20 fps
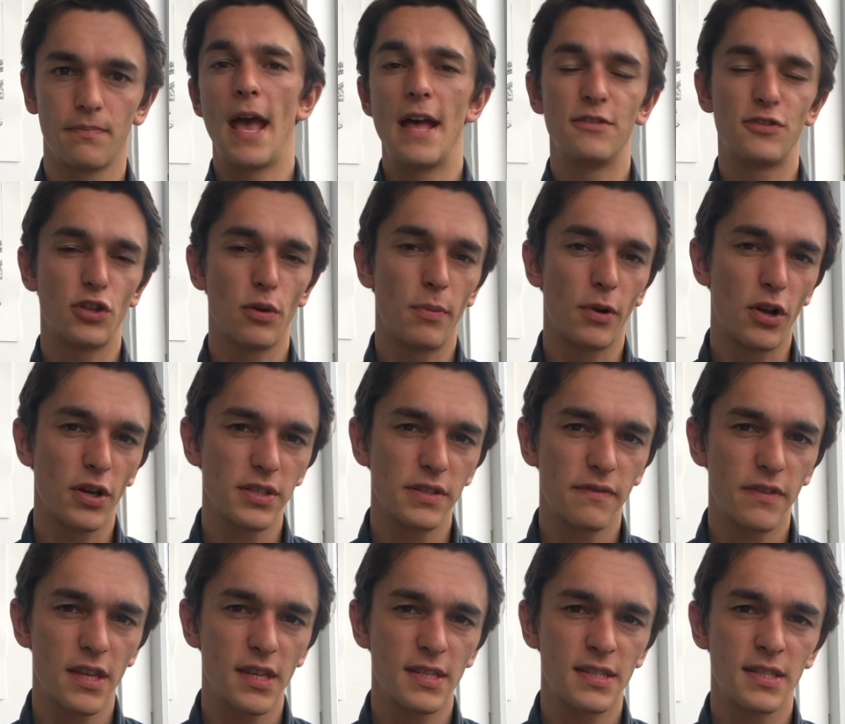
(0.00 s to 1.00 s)
And so because
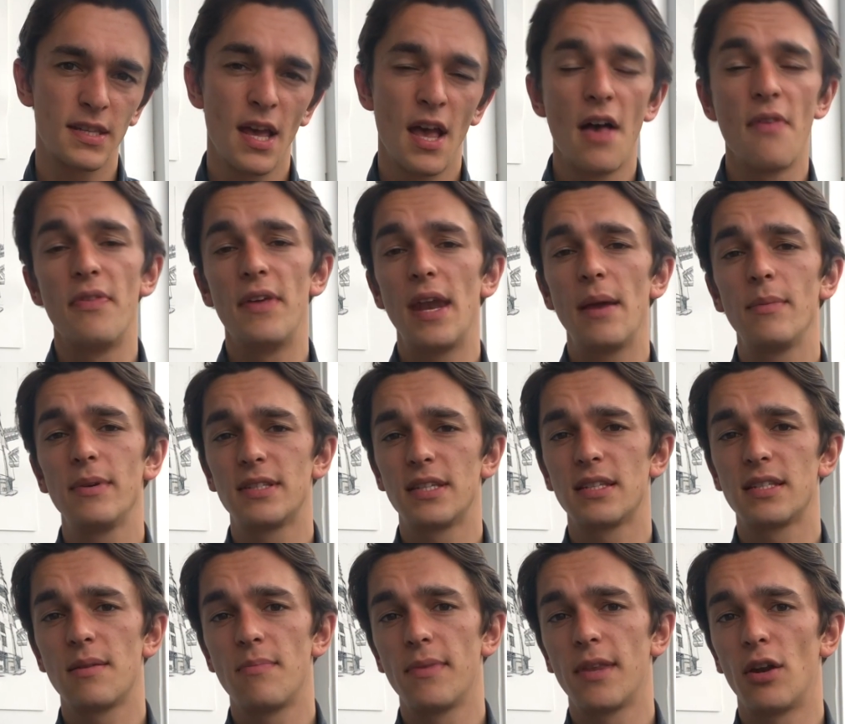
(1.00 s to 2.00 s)
of this, the naming
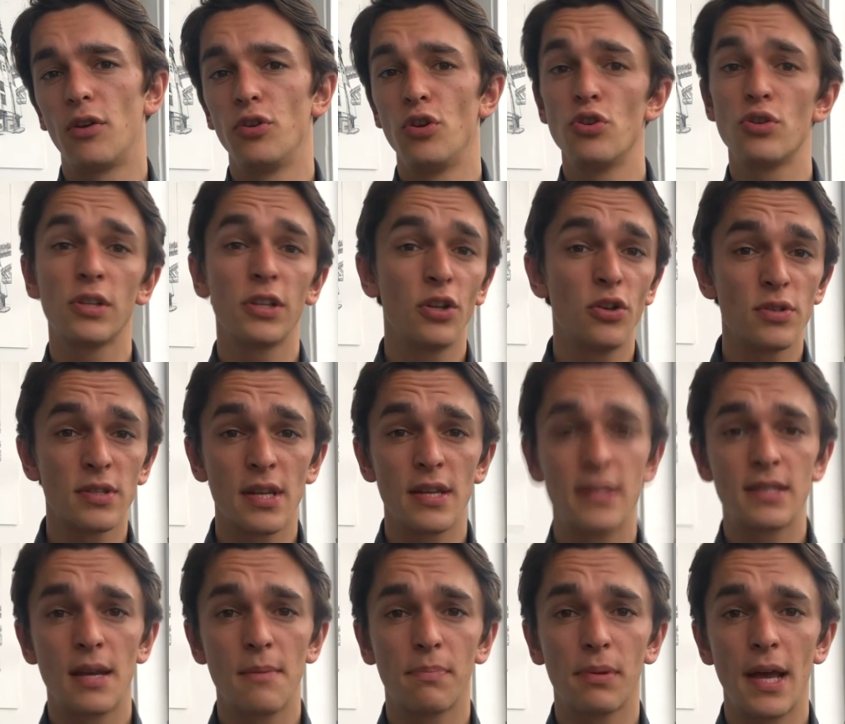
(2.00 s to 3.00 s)
system that I'll usually use in a
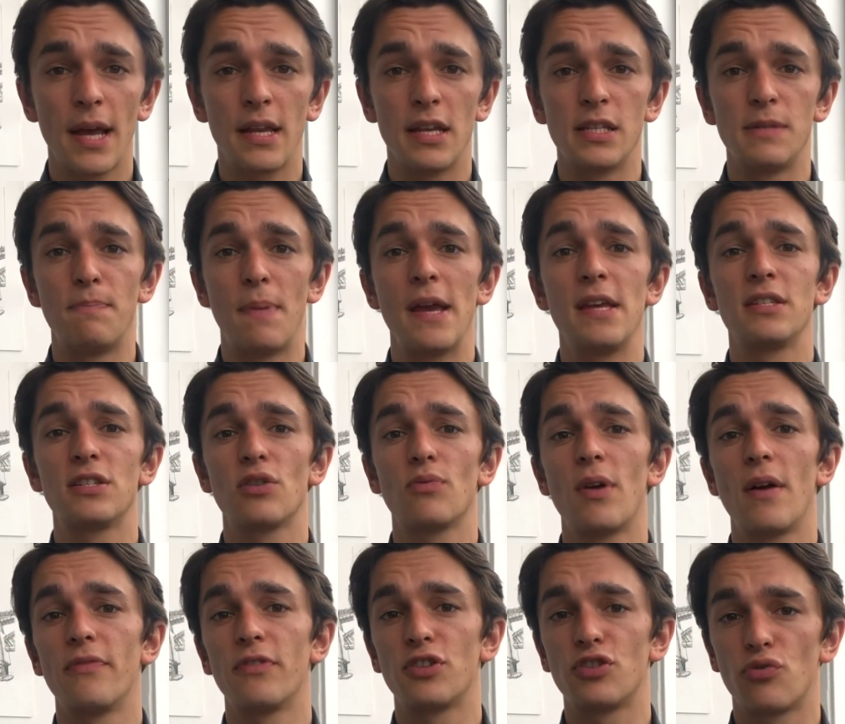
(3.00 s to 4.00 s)
template is based
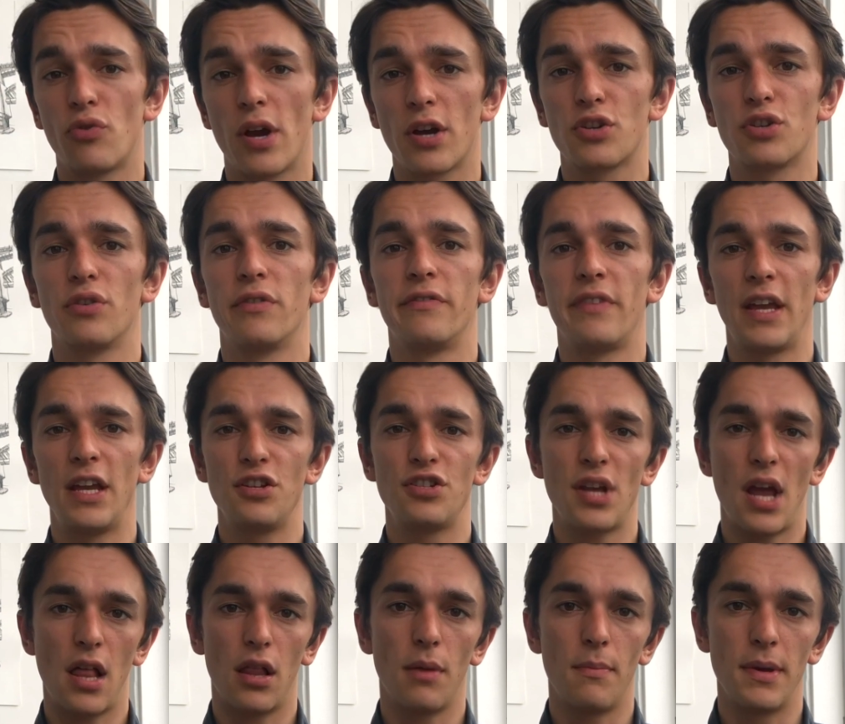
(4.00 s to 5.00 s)
around the structure of each
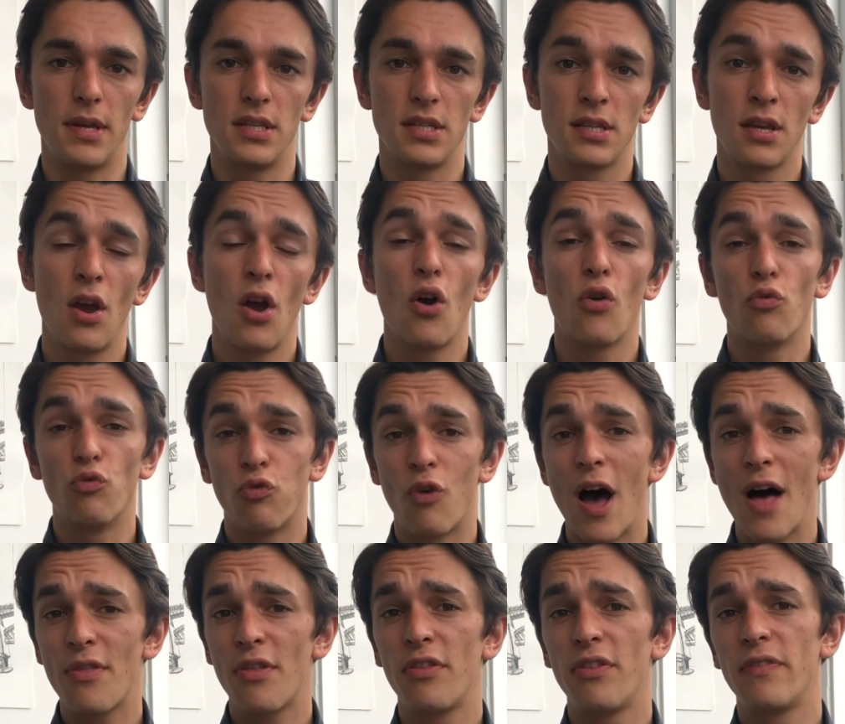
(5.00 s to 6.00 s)
element
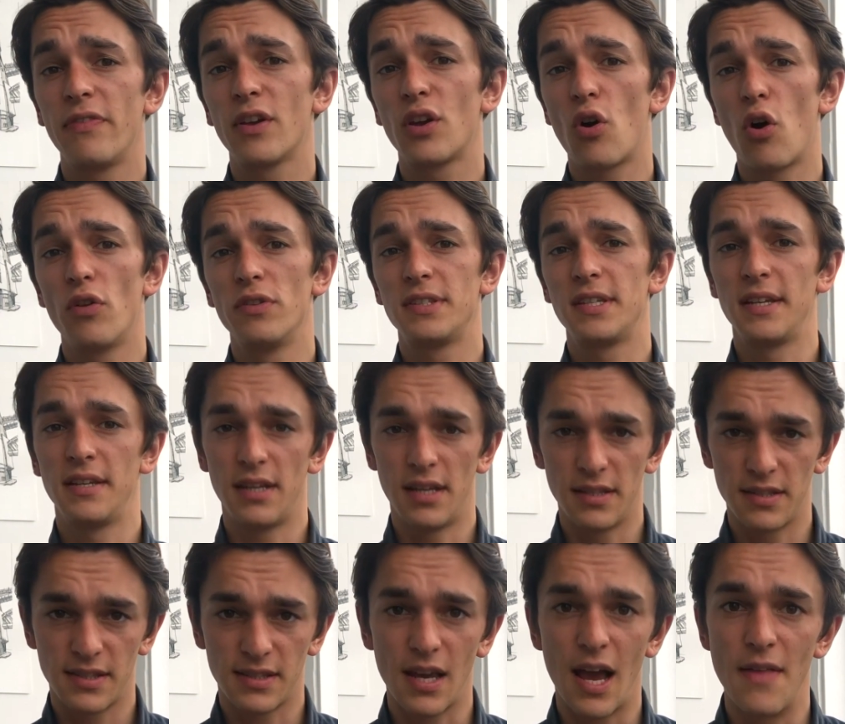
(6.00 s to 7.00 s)
rather than the content
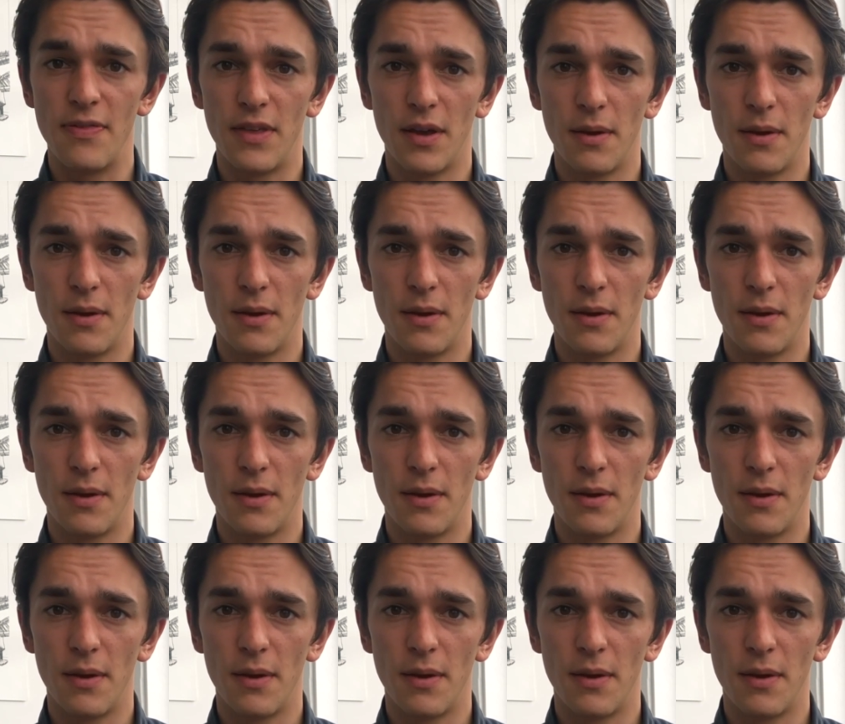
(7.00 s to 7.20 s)
inside